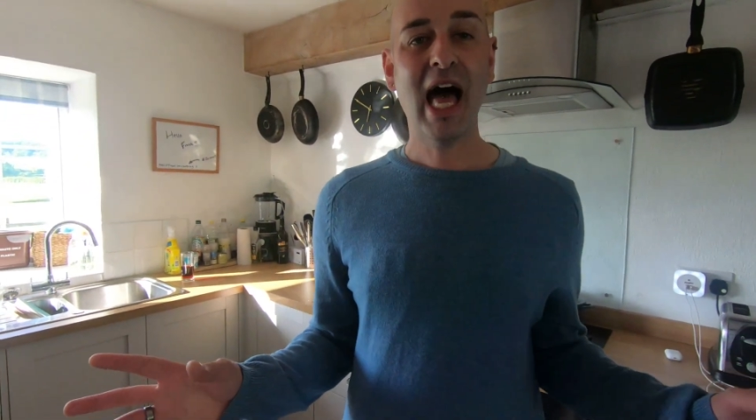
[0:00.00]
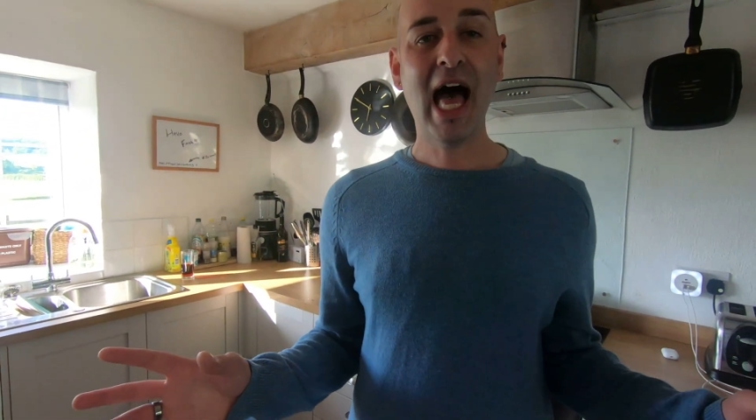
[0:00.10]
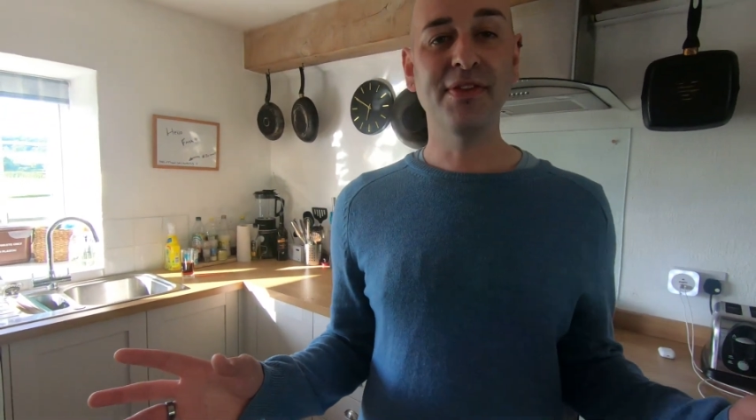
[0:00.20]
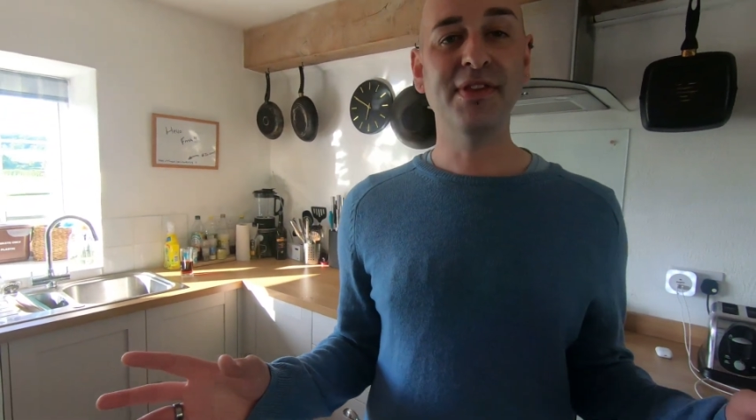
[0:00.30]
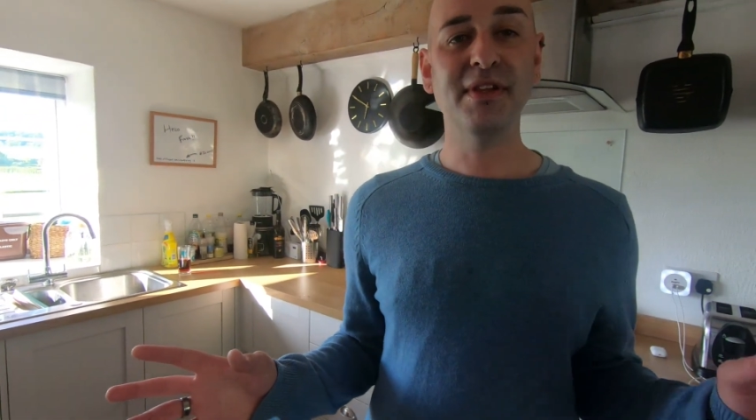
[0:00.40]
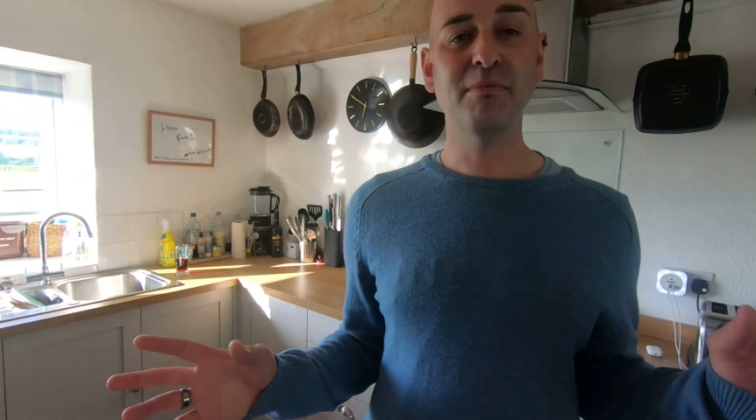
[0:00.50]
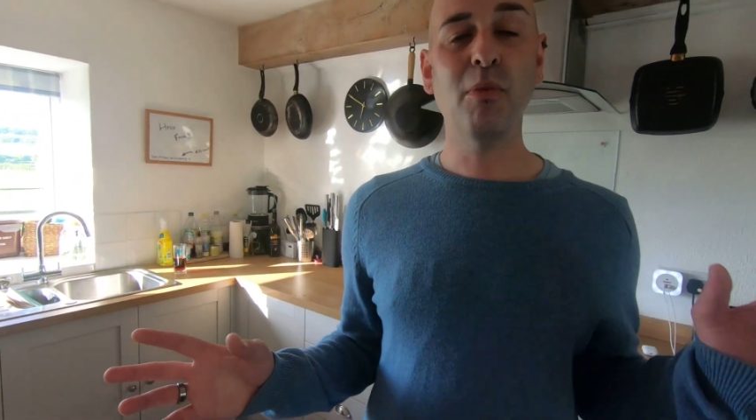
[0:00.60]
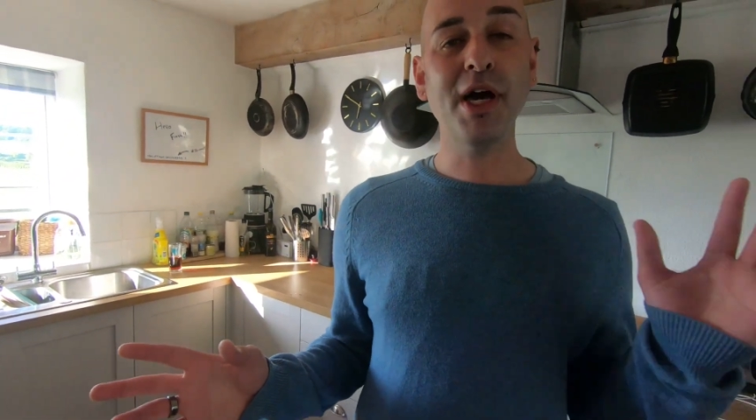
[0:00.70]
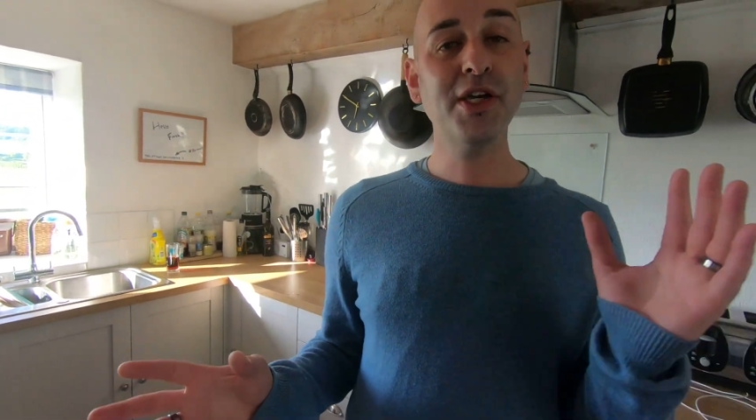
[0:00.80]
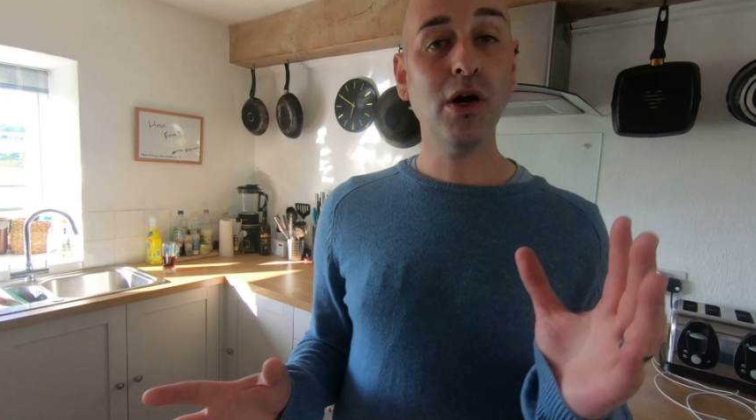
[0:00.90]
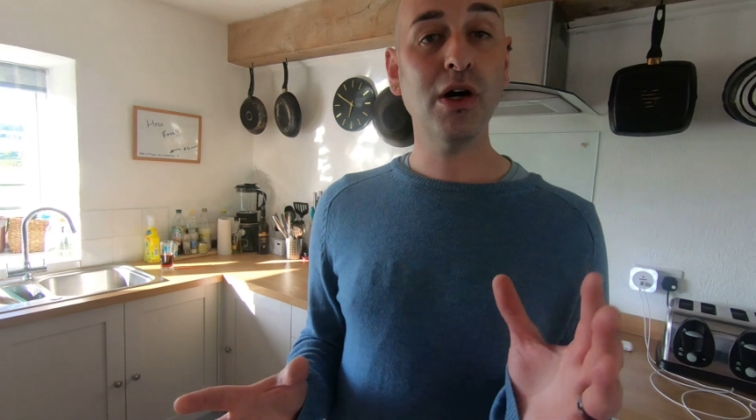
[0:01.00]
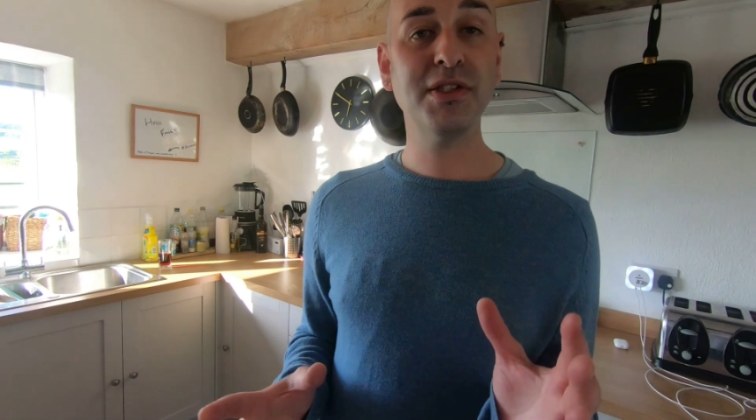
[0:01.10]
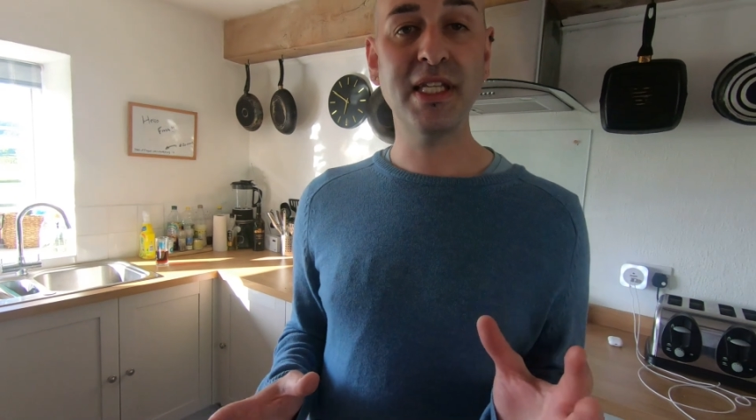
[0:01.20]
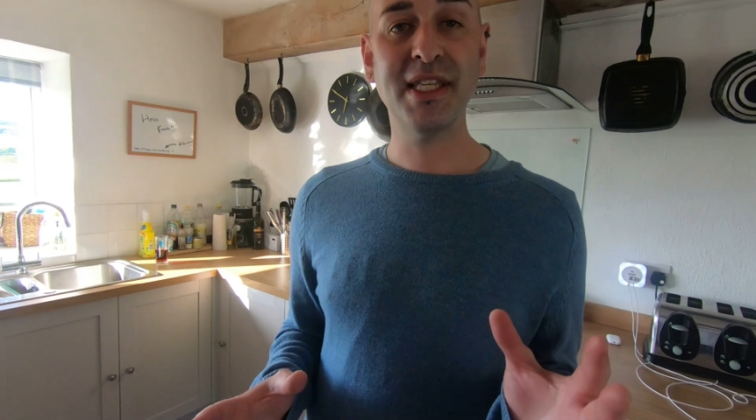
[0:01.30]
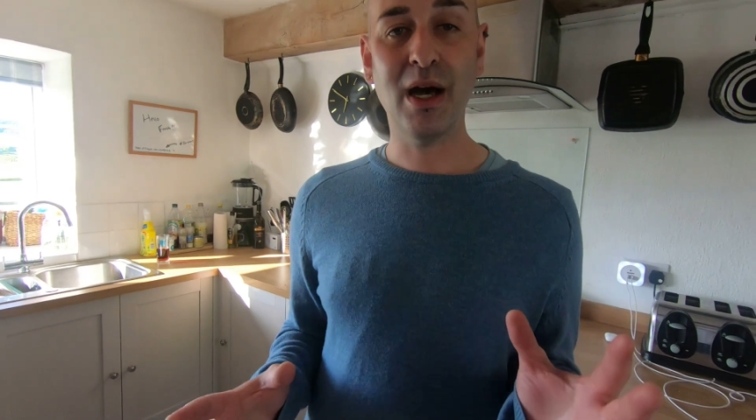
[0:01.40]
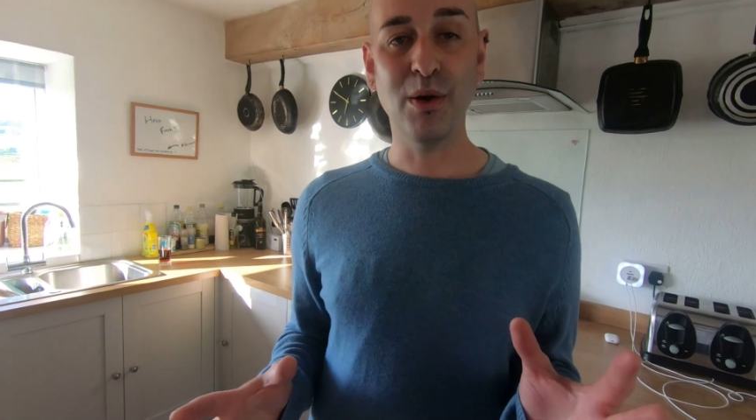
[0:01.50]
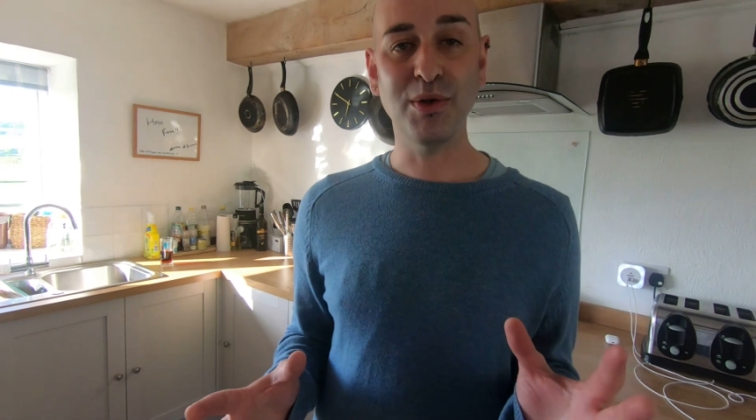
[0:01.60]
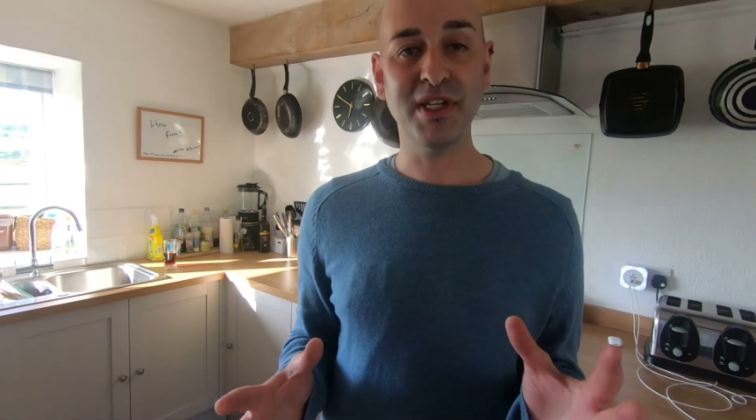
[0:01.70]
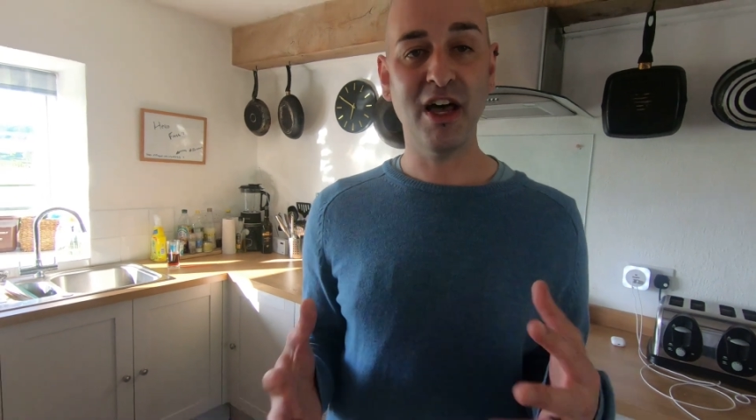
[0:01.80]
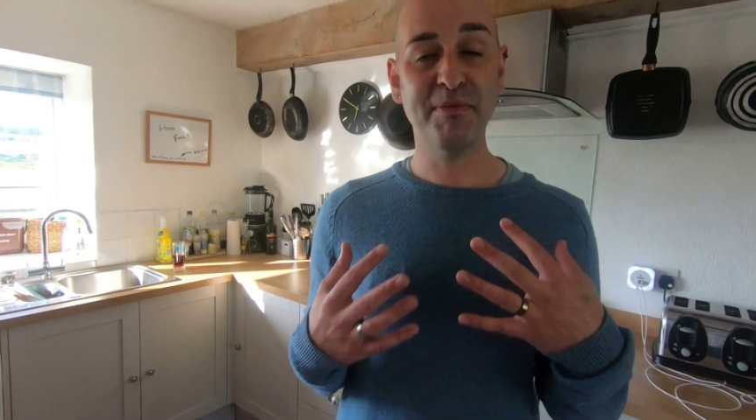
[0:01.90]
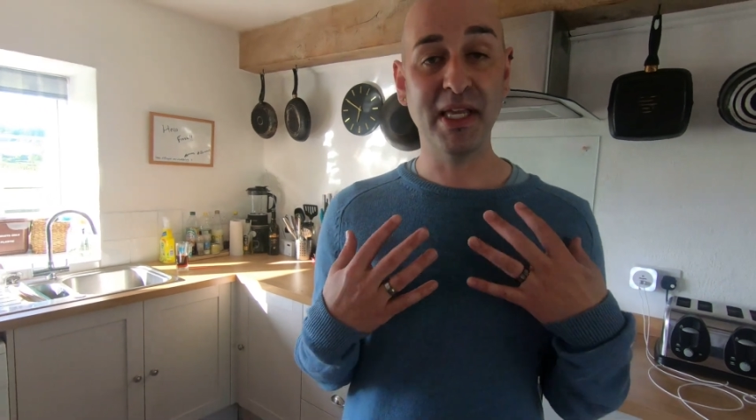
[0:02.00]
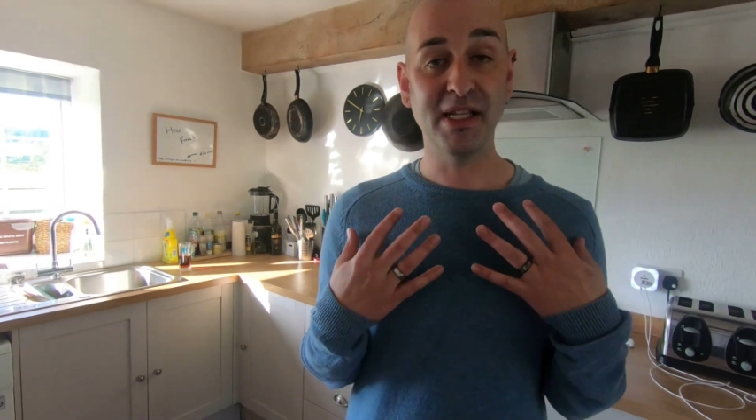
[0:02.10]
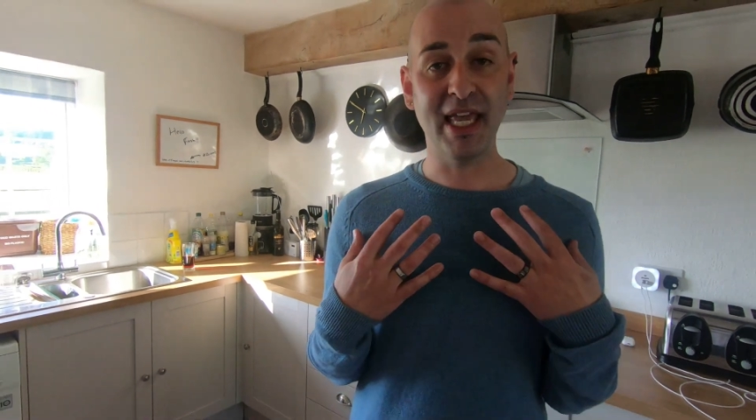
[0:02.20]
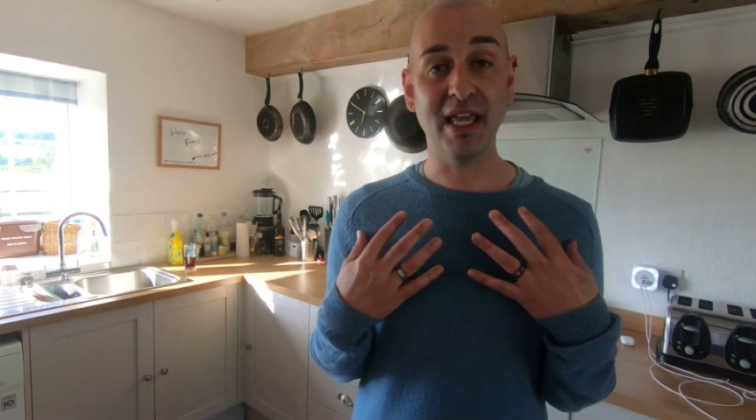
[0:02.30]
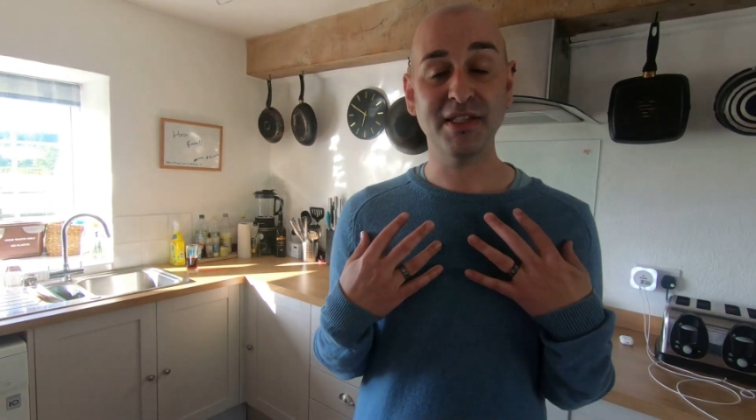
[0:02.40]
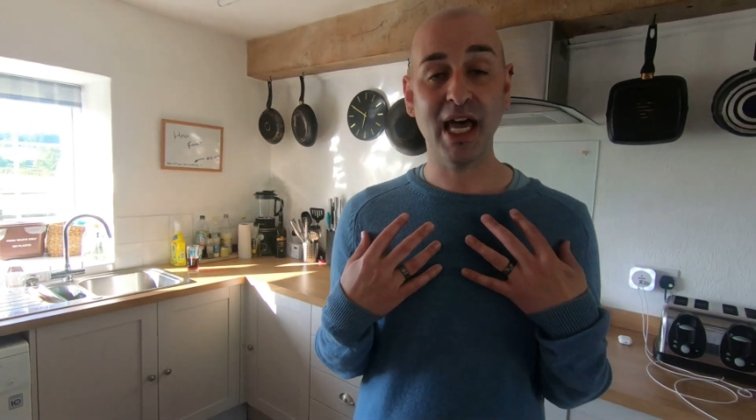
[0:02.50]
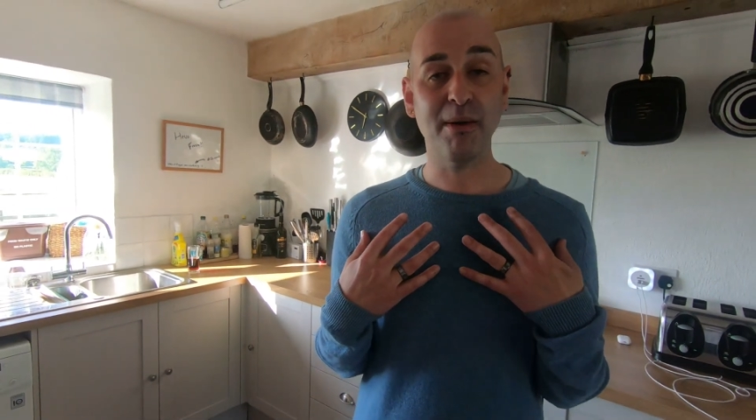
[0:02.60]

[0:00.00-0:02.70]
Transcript: and my card details have been leaked,